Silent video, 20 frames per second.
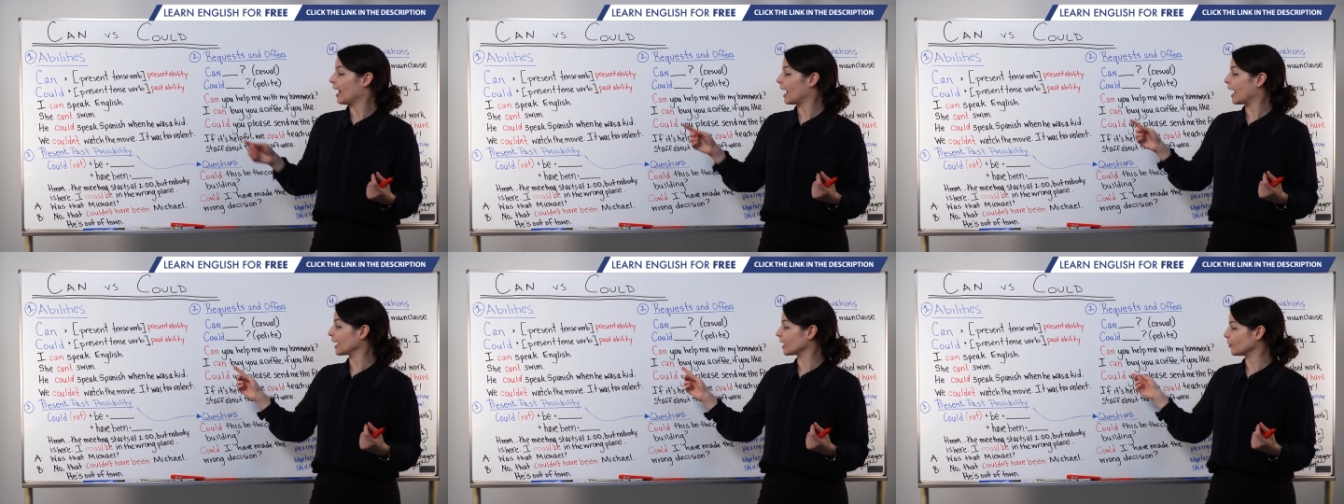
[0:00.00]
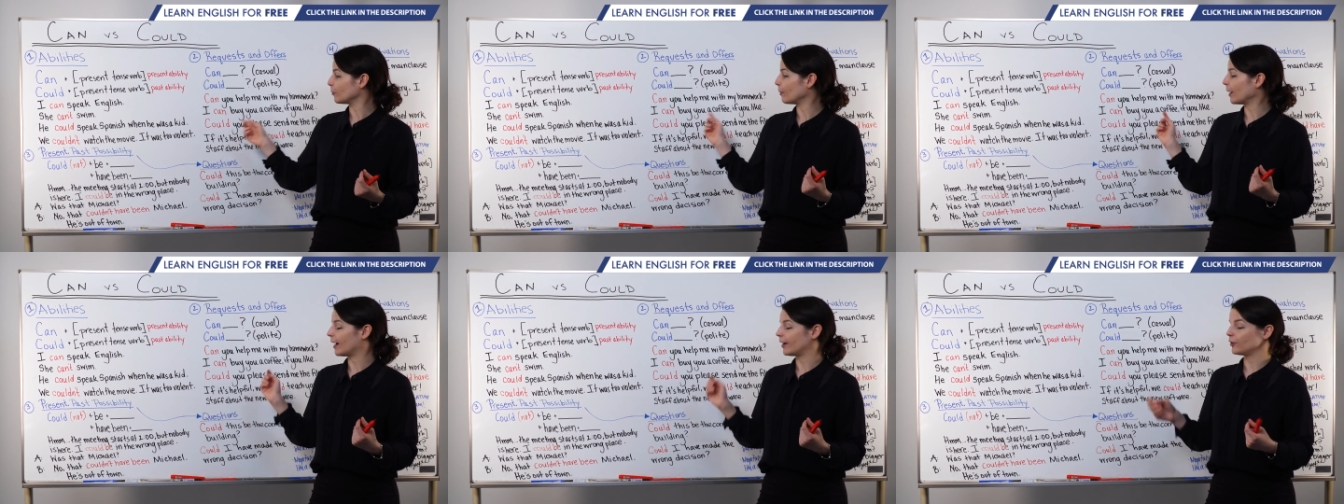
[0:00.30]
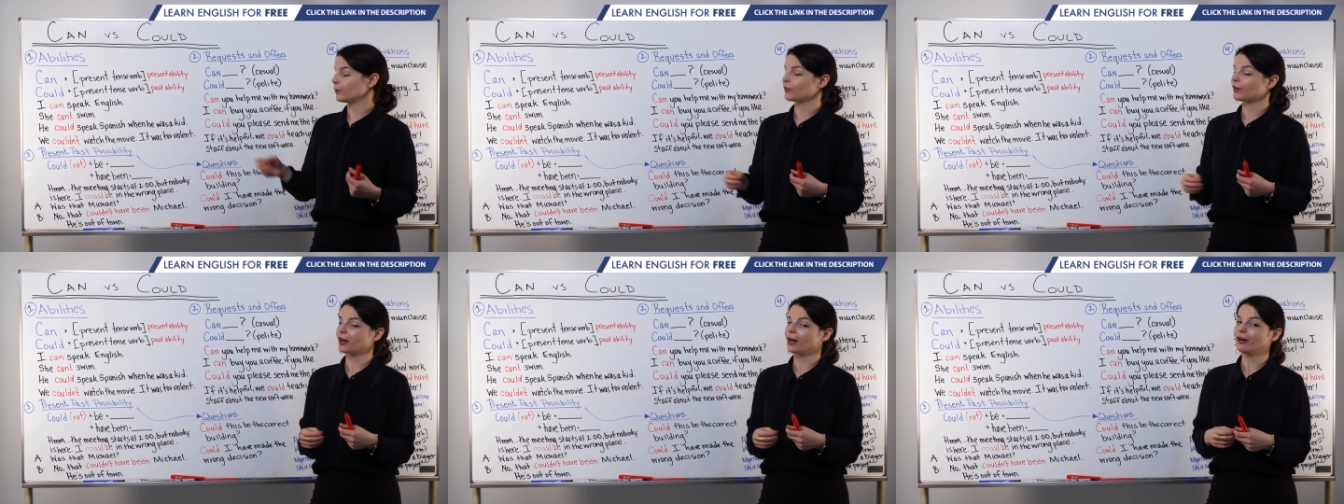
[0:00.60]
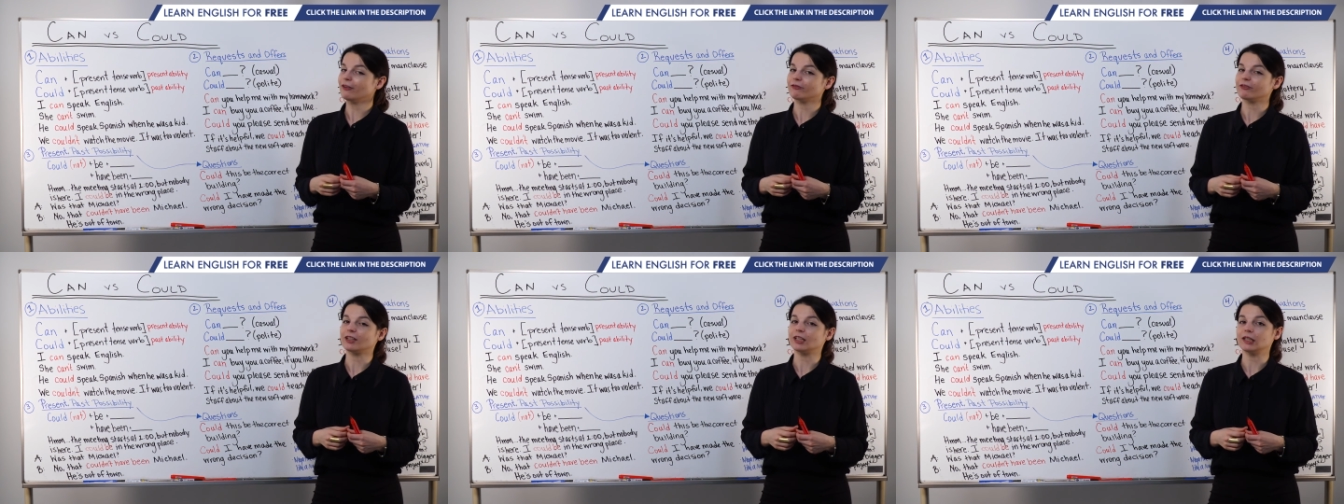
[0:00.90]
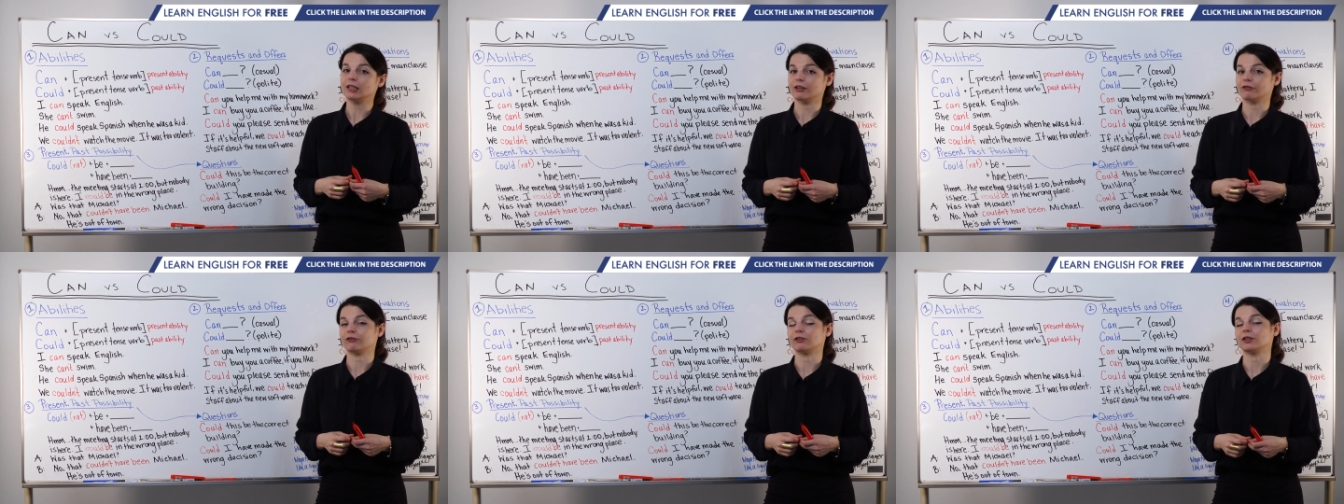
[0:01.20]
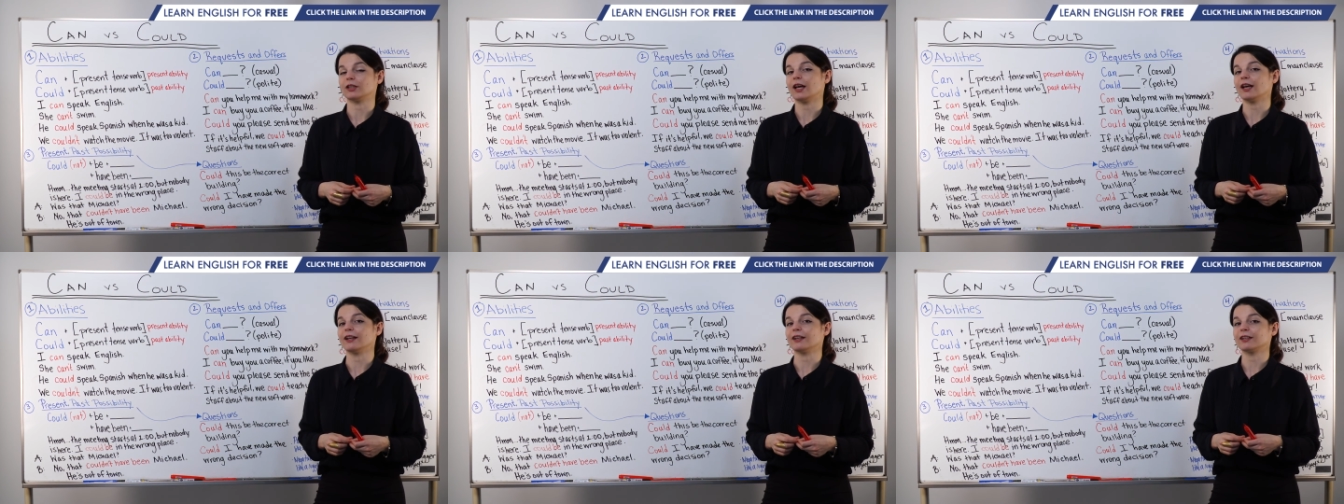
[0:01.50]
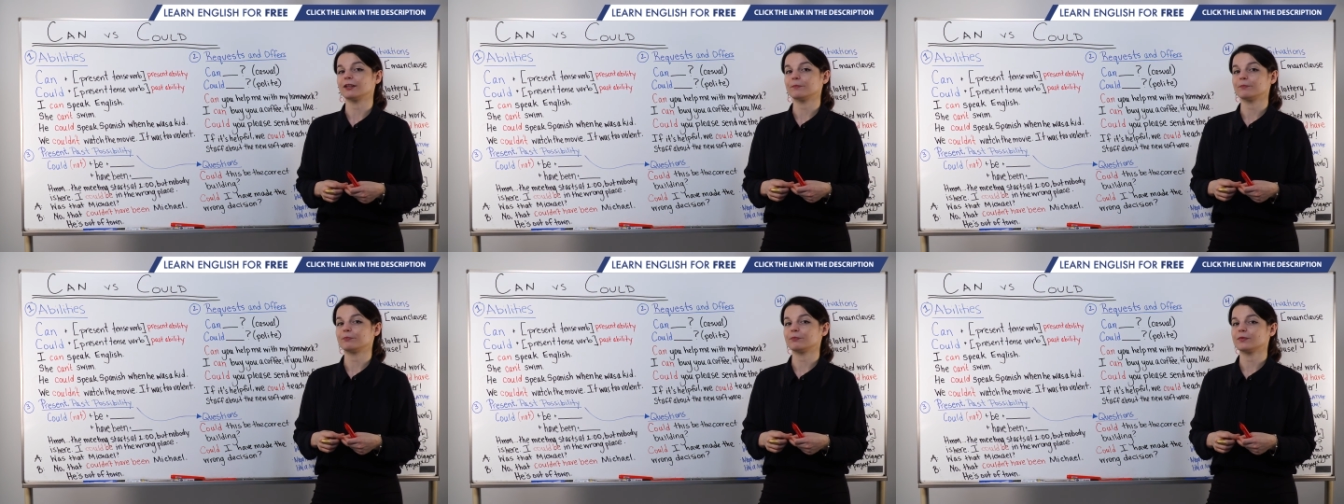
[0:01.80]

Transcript: I can buy you a coffee if you like.